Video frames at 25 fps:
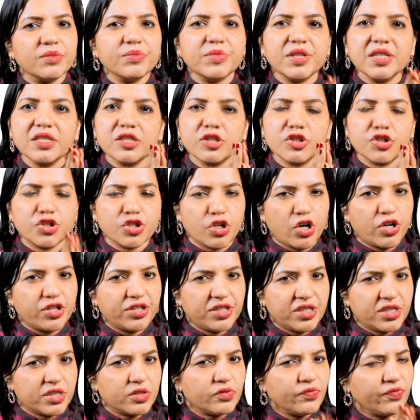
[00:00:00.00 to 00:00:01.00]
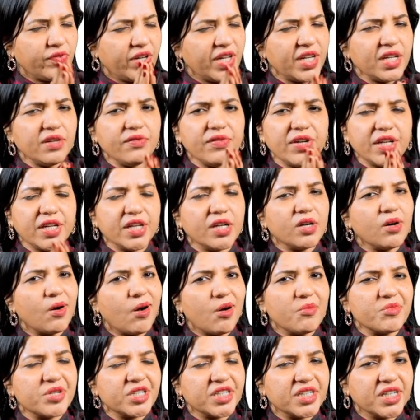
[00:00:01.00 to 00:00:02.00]
is jaundice, very
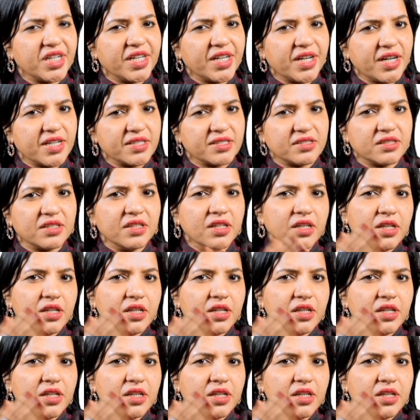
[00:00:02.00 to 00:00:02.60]
commonly asked.